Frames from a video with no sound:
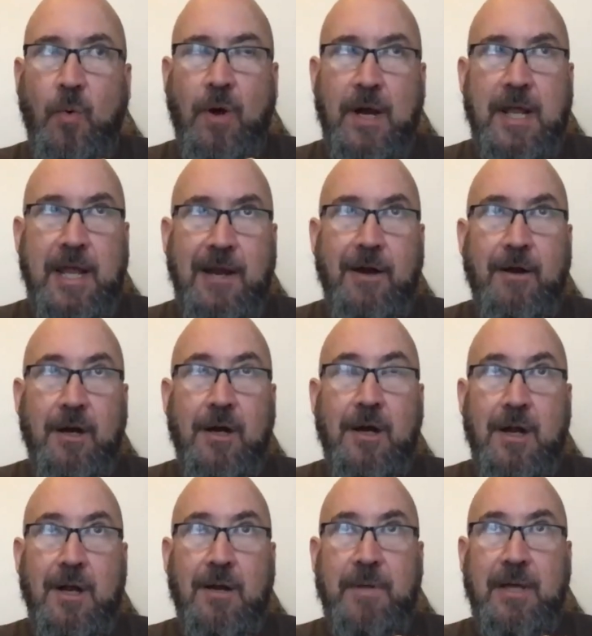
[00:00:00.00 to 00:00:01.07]
We're here
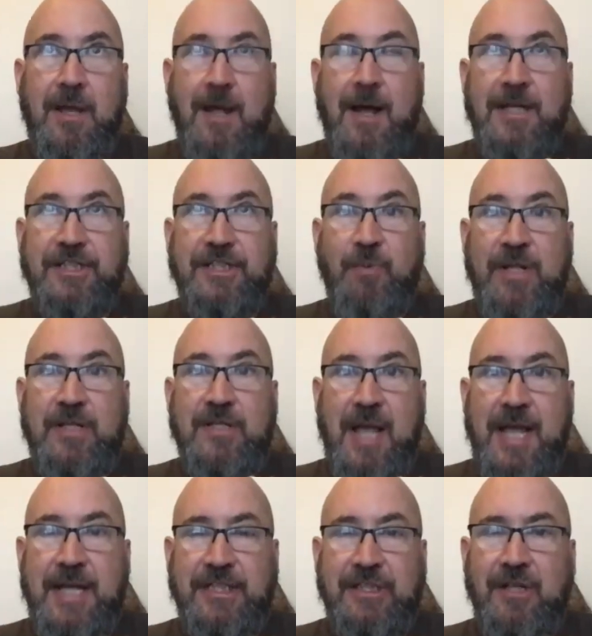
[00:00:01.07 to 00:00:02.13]
because we
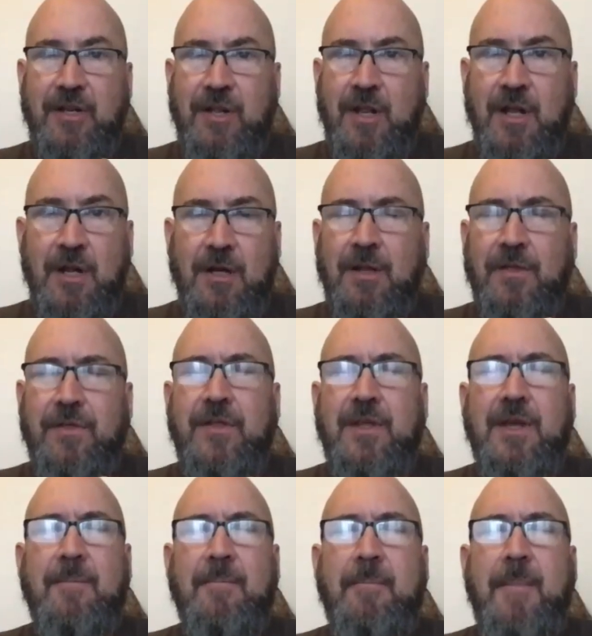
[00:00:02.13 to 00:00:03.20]
tasted
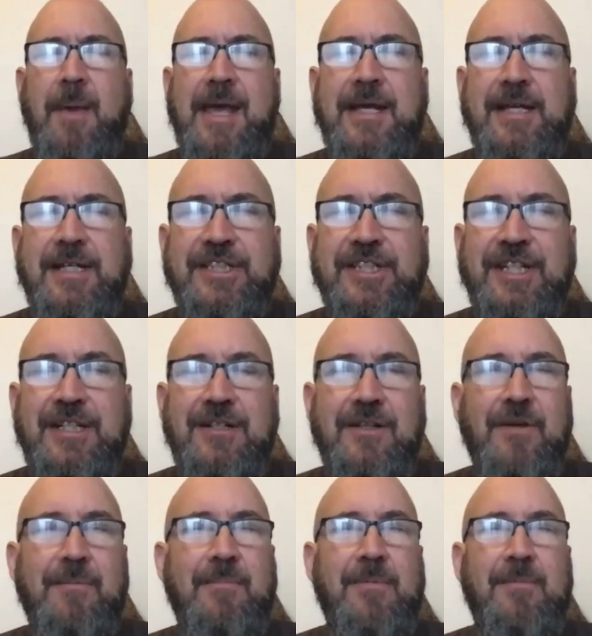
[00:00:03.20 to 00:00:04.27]
the
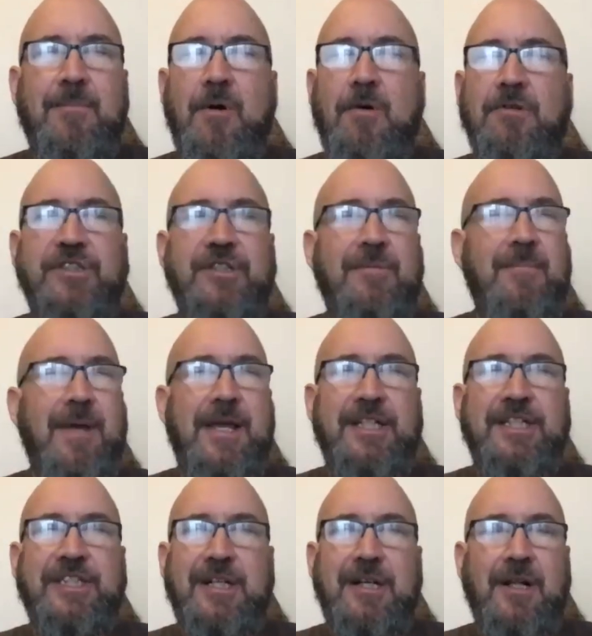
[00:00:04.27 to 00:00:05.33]
most
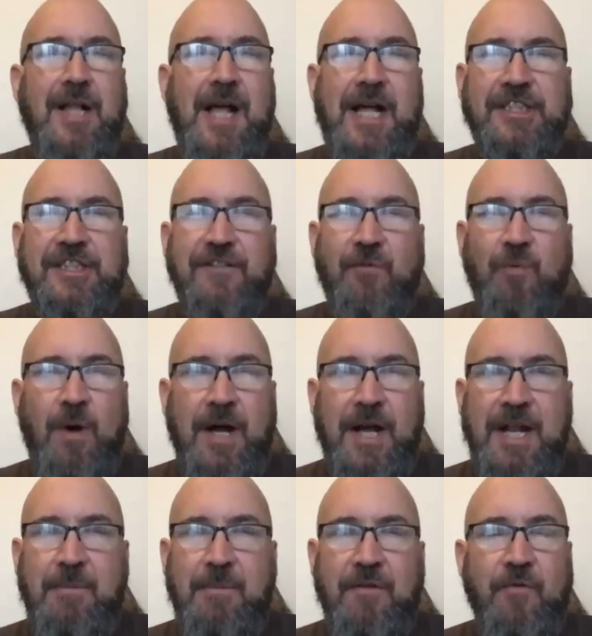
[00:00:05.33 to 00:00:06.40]
amazing glass of
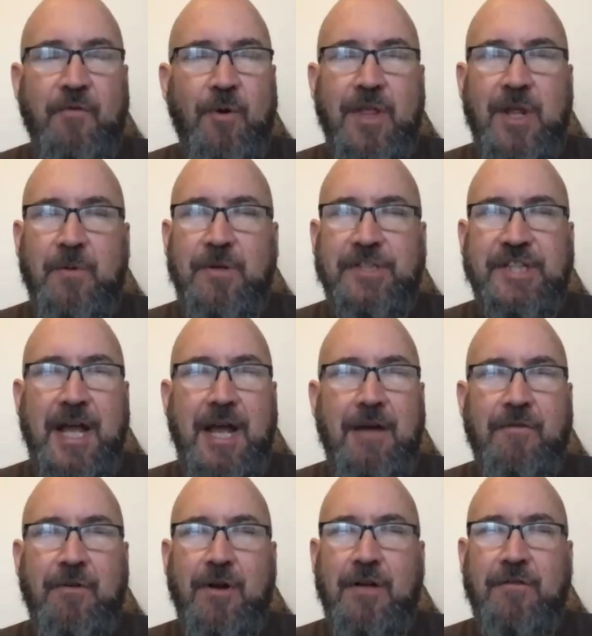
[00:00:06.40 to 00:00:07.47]
wine before there was
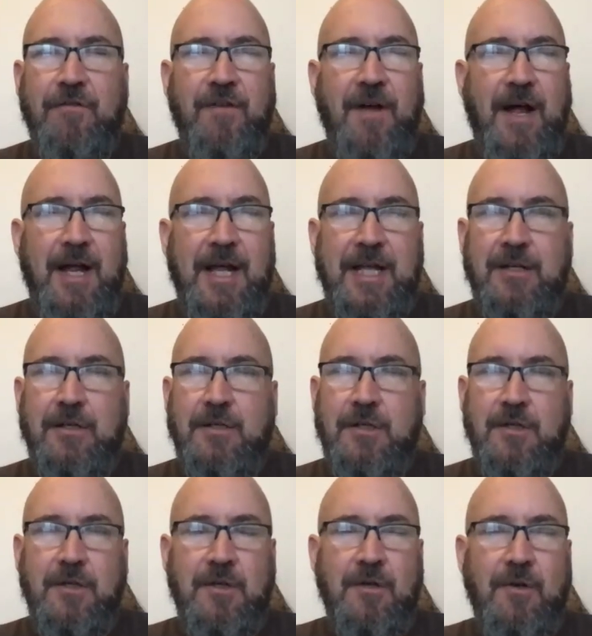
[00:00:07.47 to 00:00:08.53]
ever a vine,
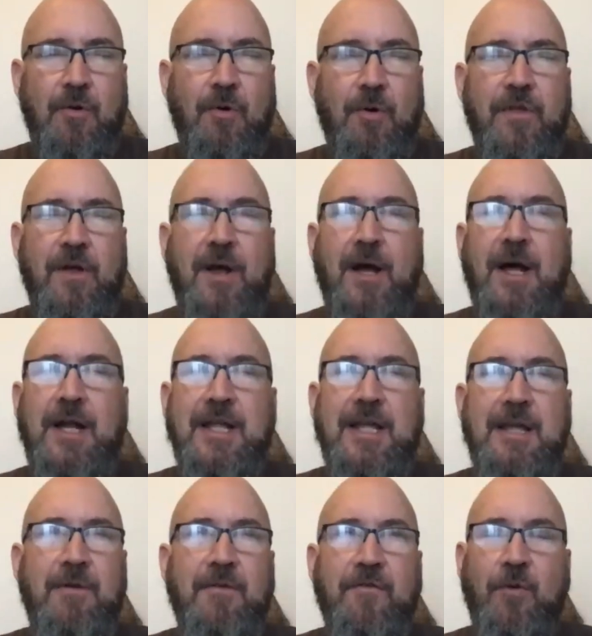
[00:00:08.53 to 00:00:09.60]
or the
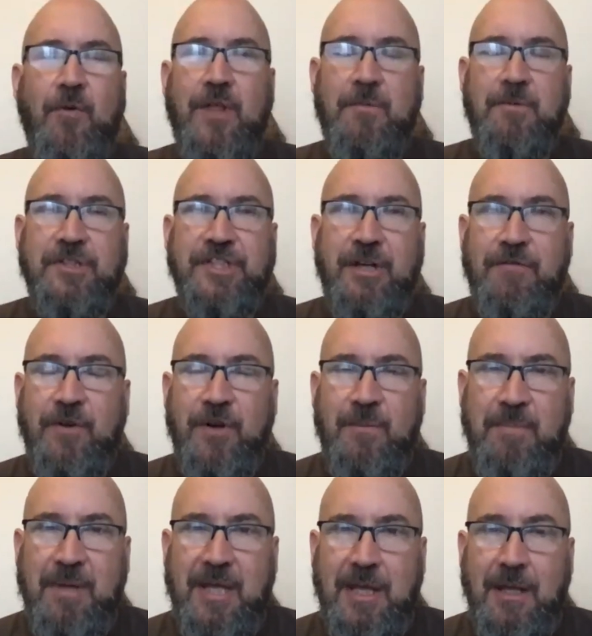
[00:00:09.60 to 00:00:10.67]
honey before there was ever a
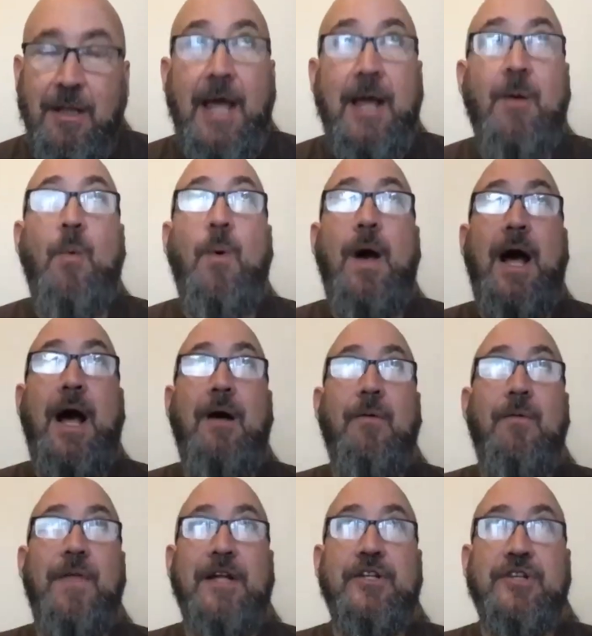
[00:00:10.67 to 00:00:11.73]
bee. Like,
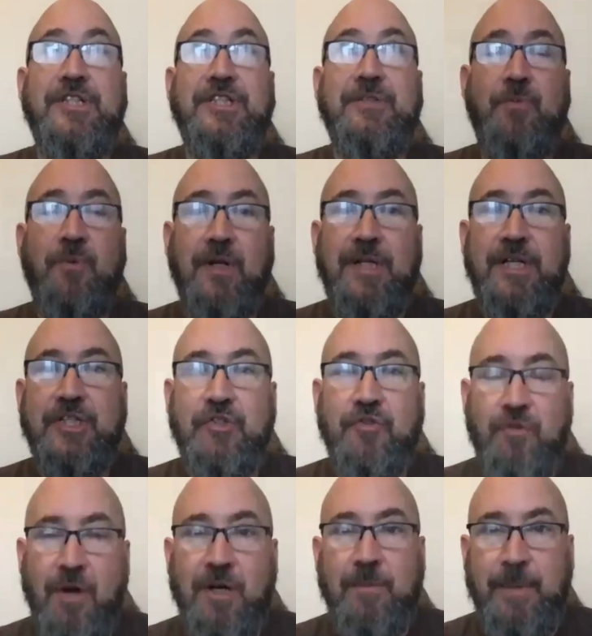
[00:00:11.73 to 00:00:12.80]
wow, that just really
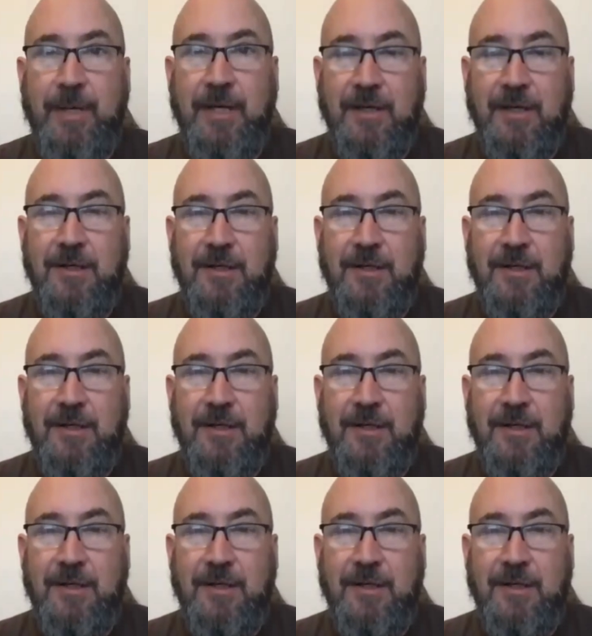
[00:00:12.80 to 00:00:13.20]
struck me.